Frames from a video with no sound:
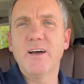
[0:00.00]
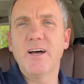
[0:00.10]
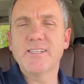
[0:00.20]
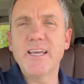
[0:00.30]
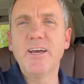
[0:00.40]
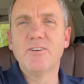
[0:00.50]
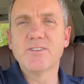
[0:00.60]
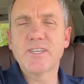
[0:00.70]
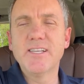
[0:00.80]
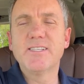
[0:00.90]

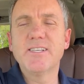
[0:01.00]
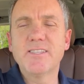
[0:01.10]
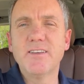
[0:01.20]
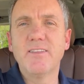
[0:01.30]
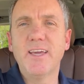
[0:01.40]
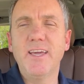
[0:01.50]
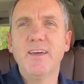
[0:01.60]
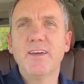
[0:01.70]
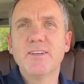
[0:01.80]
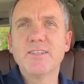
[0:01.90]
sales consistently
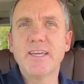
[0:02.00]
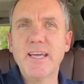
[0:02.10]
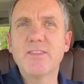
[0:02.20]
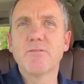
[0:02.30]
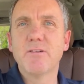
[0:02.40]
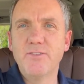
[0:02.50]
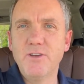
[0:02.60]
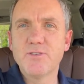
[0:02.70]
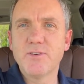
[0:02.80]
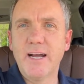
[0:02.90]
to get the
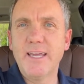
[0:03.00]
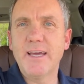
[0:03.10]
reviews, right?